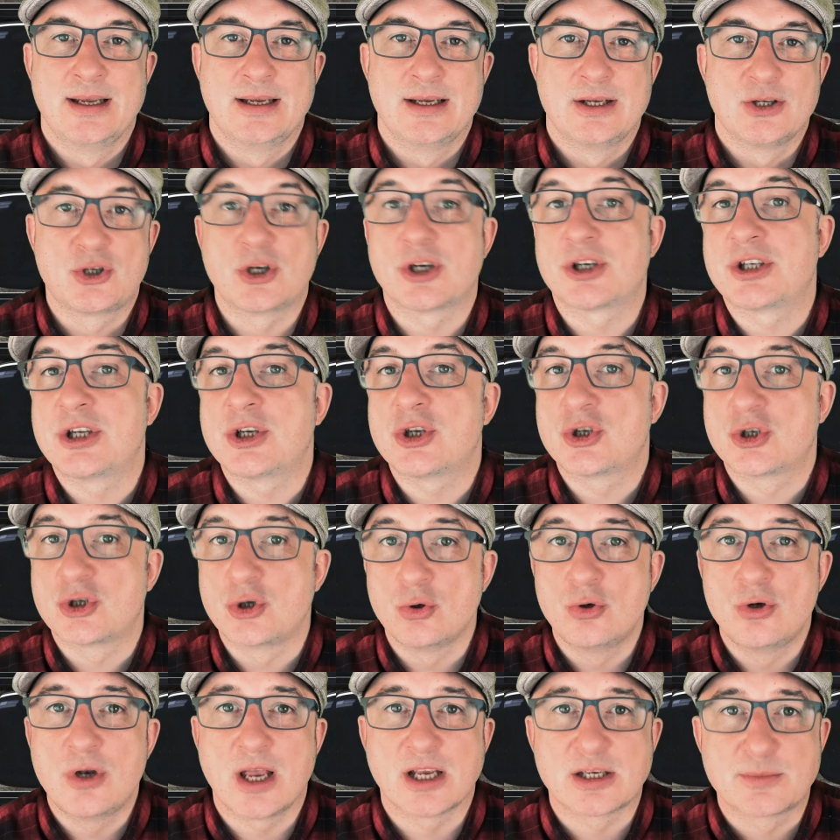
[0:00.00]
Just as
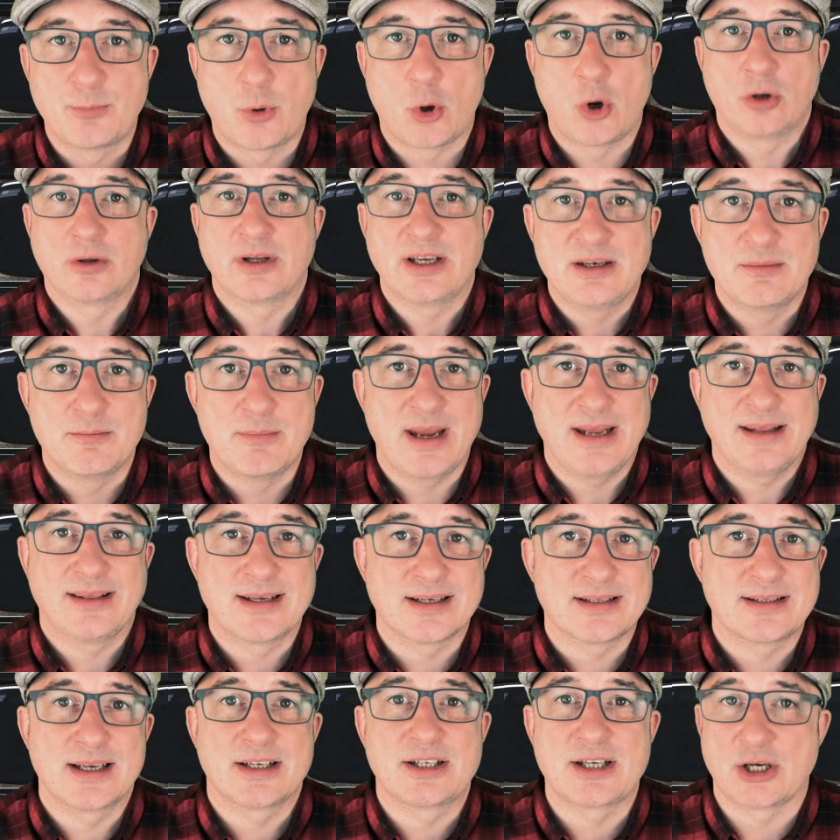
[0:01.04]
soon as Pauline made
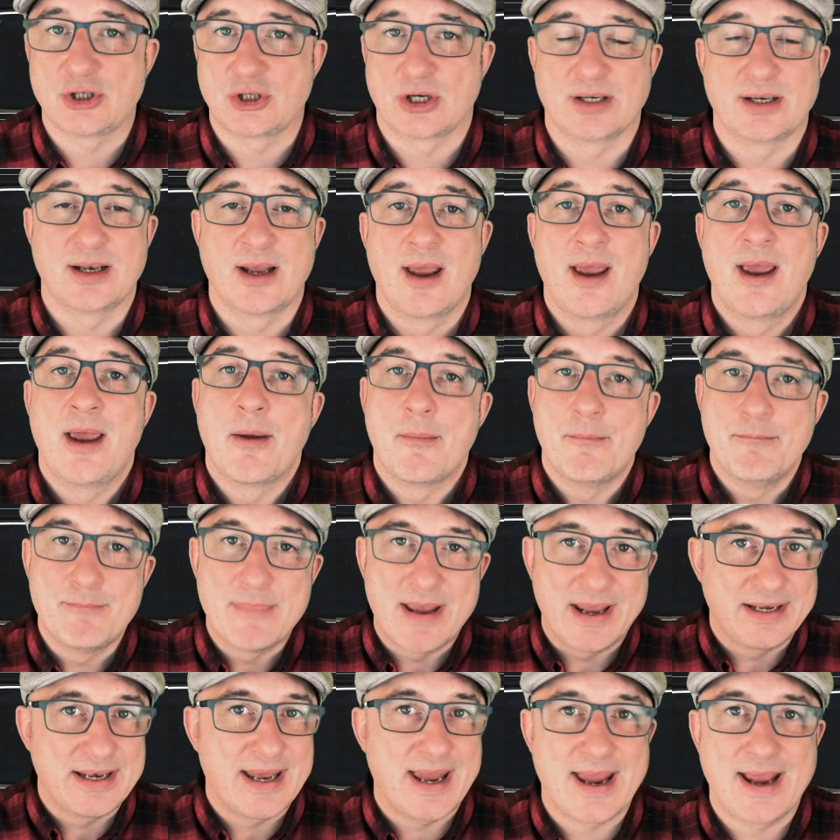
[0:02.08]
this decision,
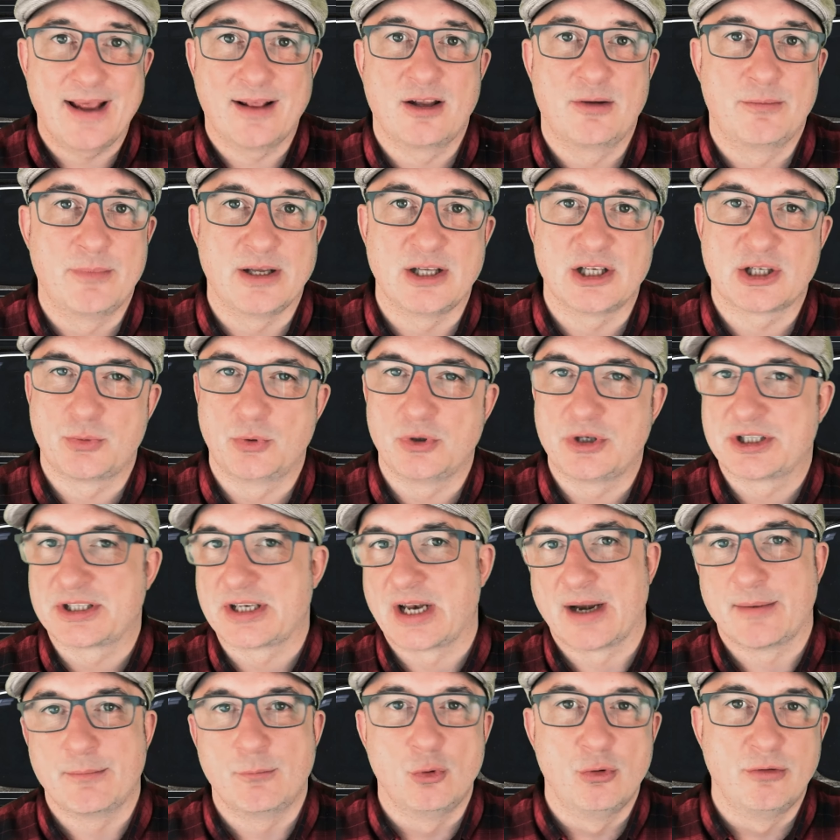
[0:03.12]
many elements would
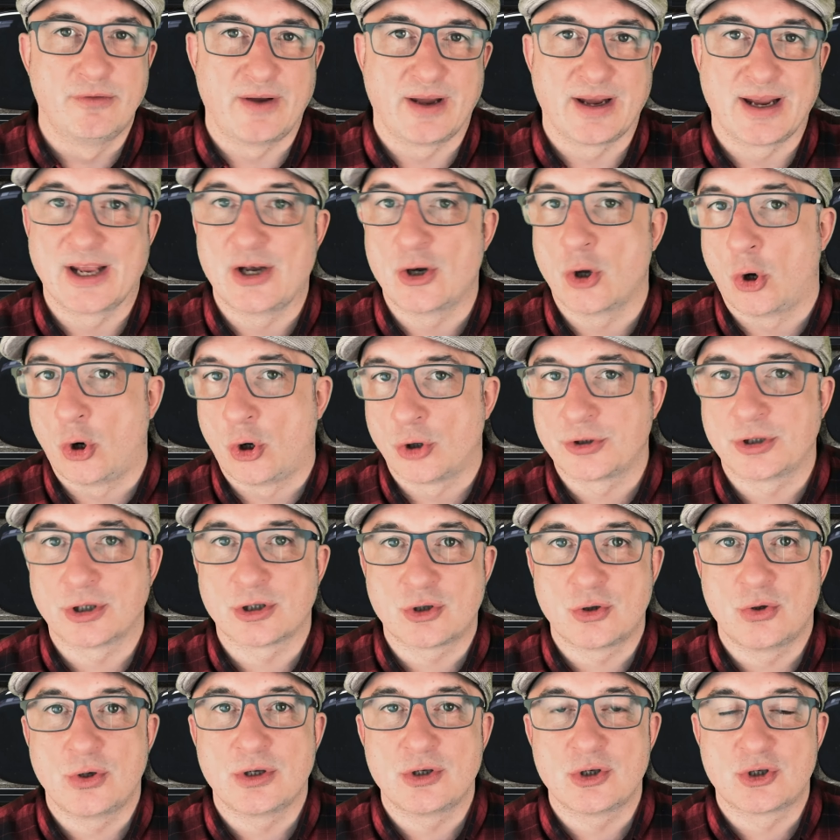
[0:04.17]
start moving in order
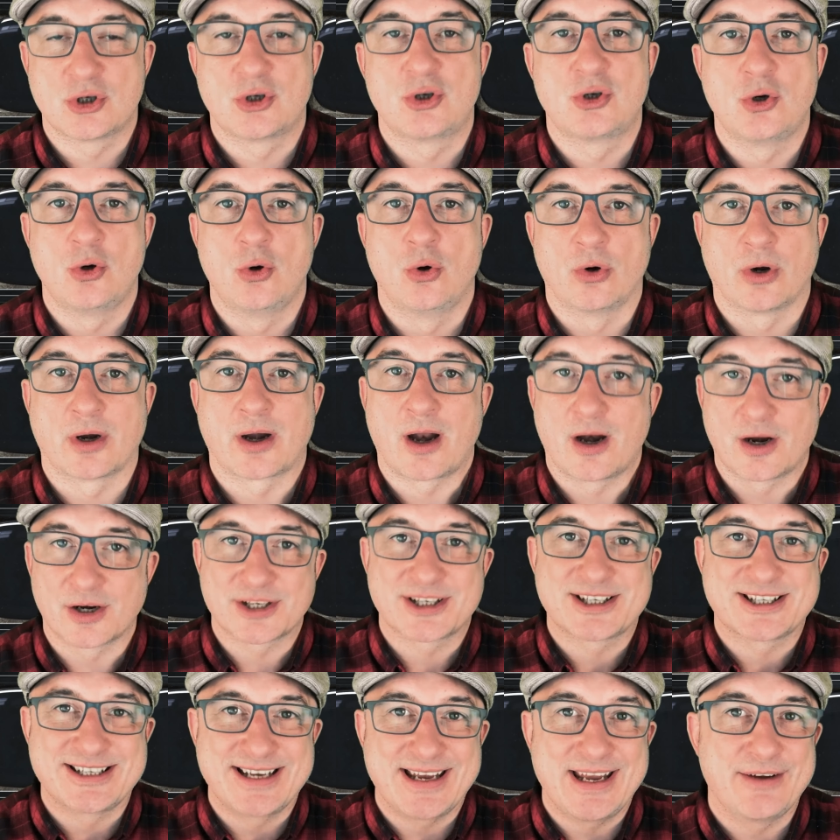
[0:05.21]
to ensure her
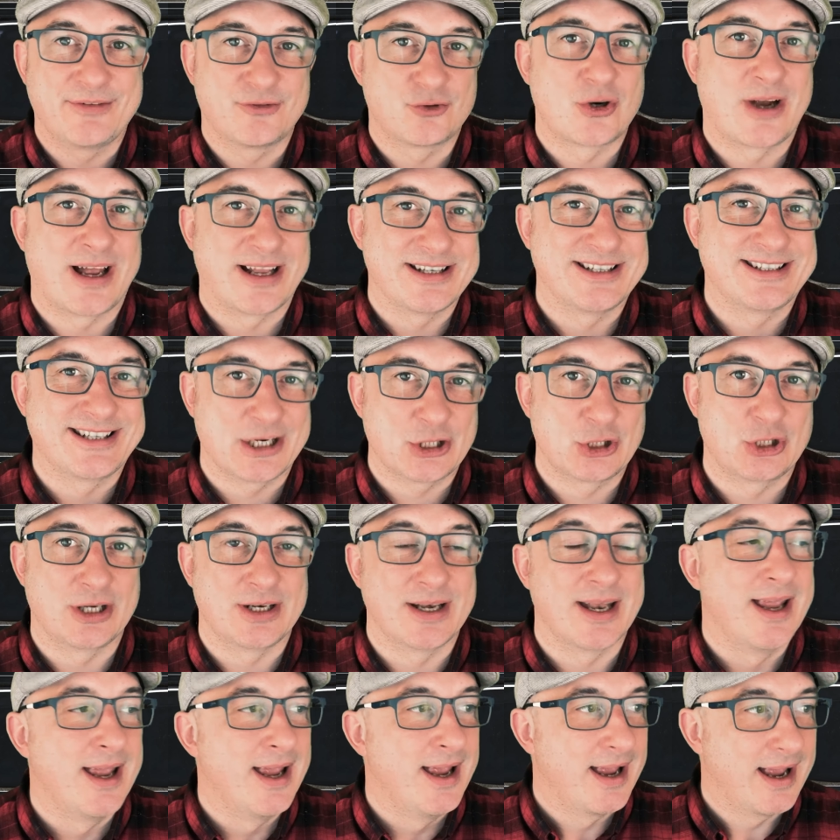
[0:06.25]
safe
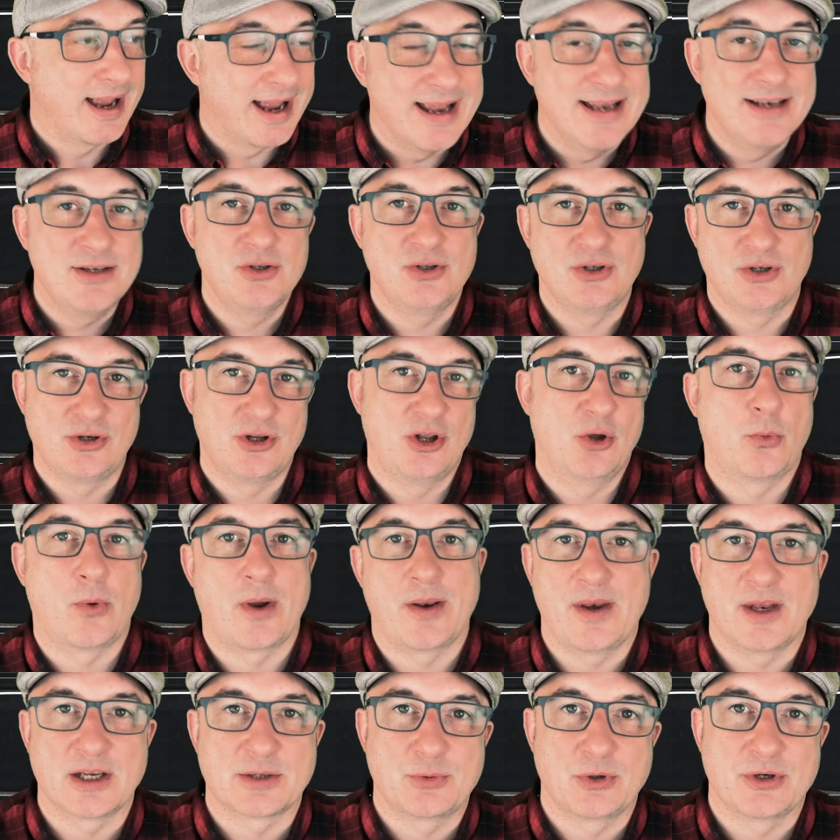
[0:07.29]
transition into the
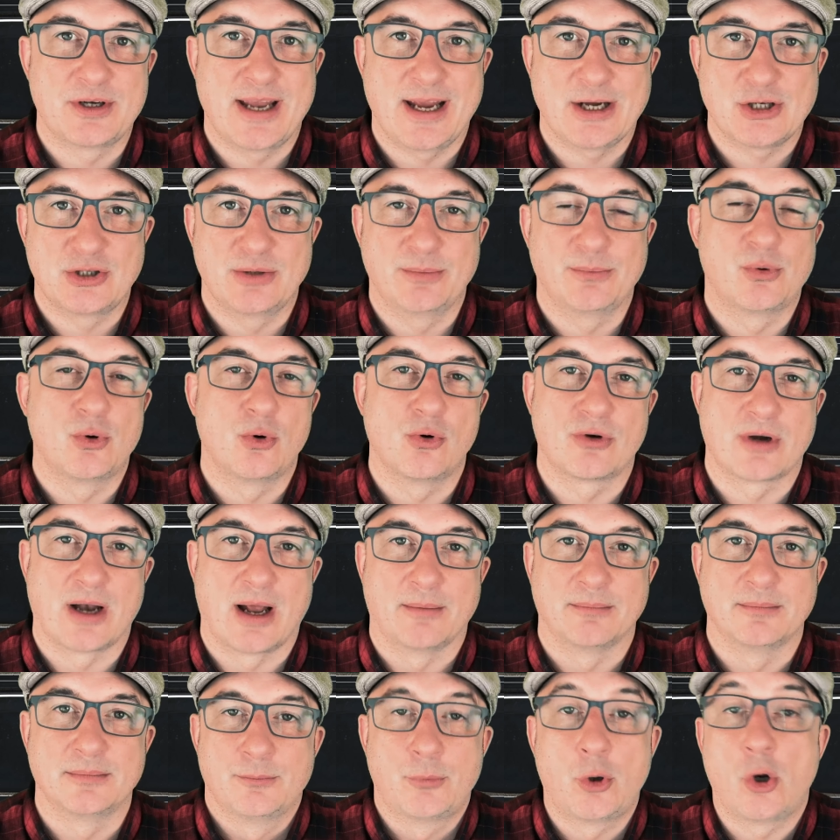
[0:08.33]
witness protection
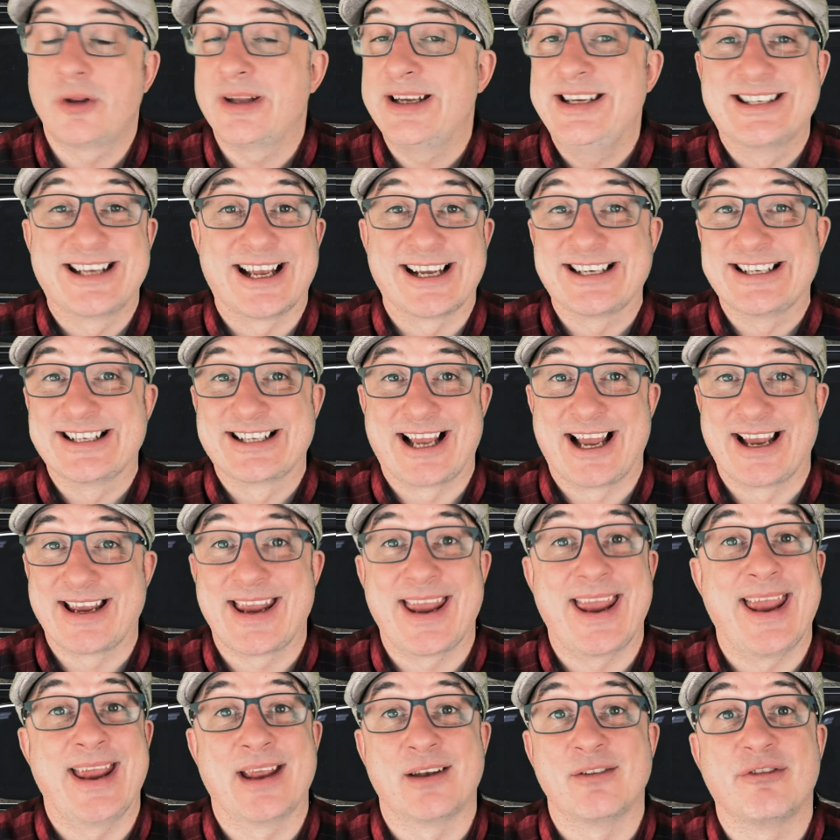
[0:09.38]
program. Pauline's
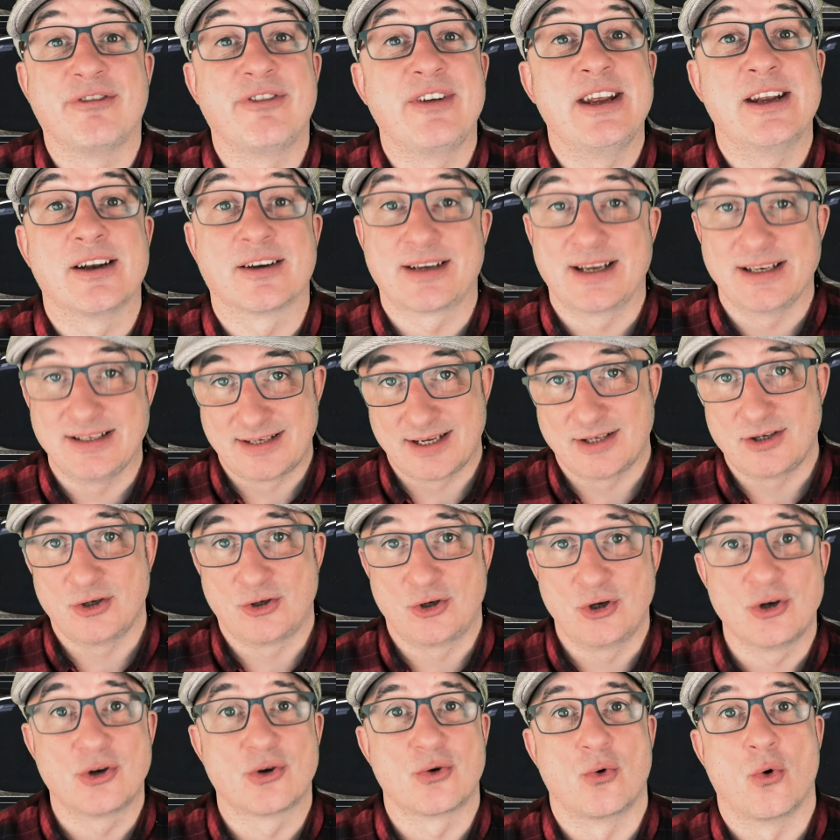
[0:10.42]
anxiety and fear continued
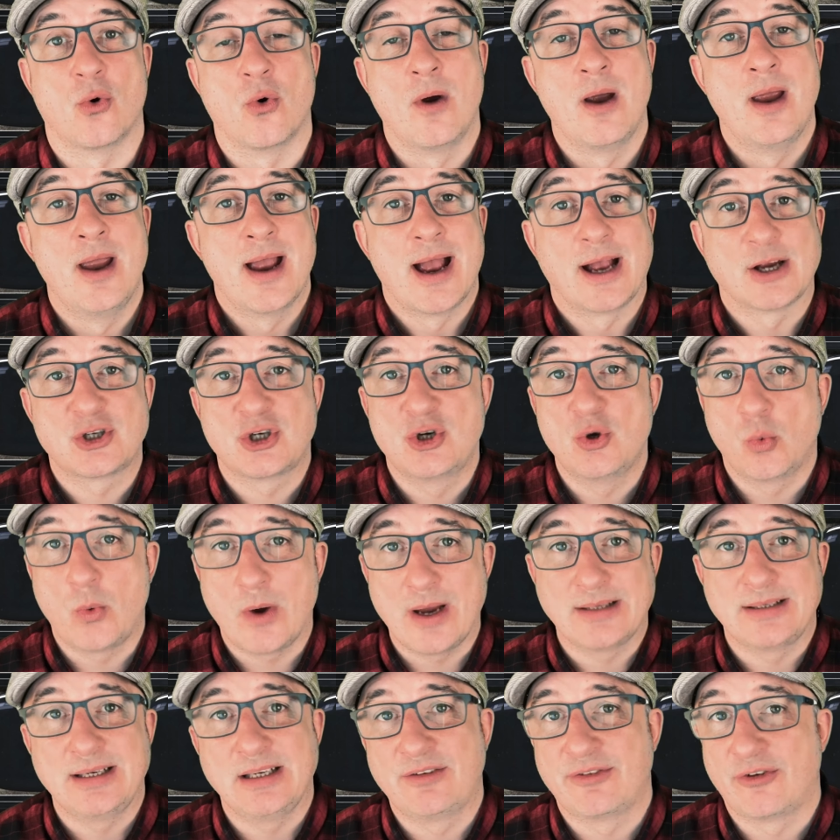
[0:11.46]
to grow as she
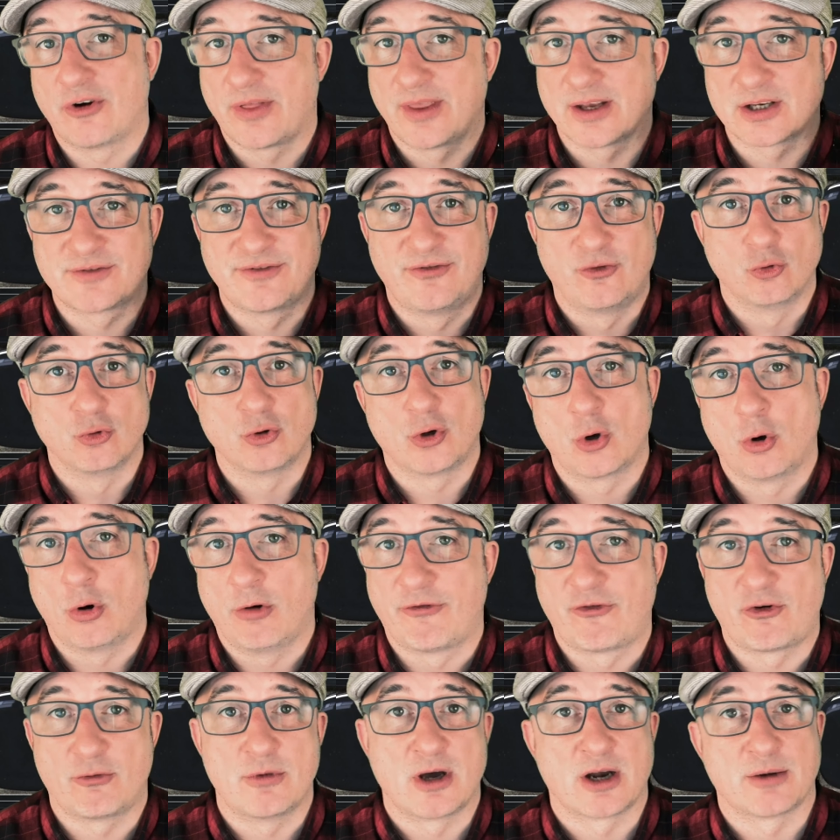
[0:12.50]
waited for this phone call
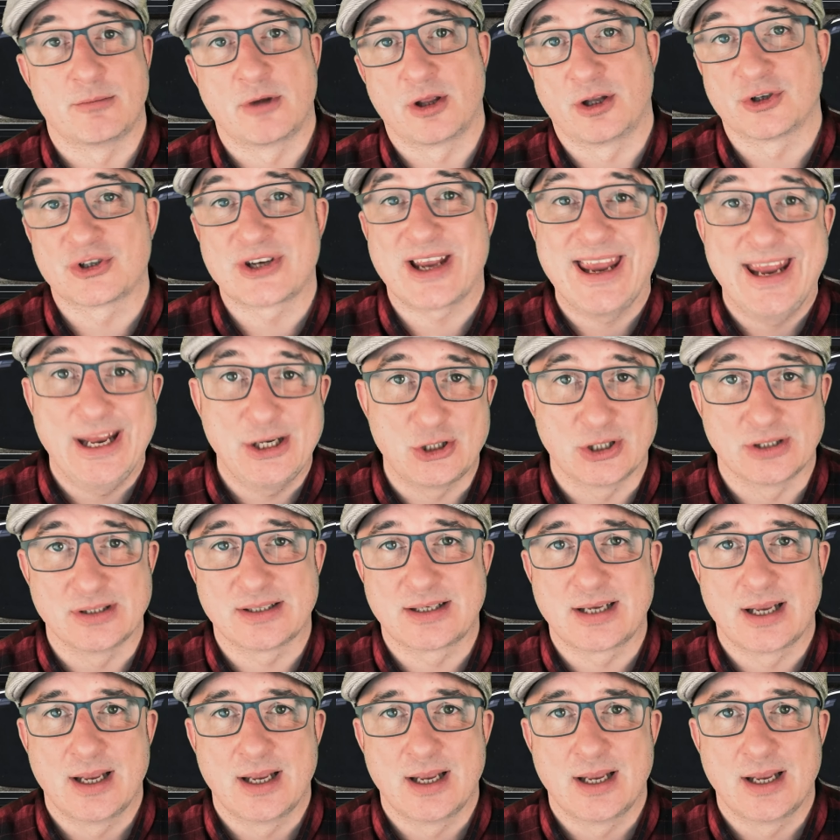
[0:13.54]
from her mother's agent.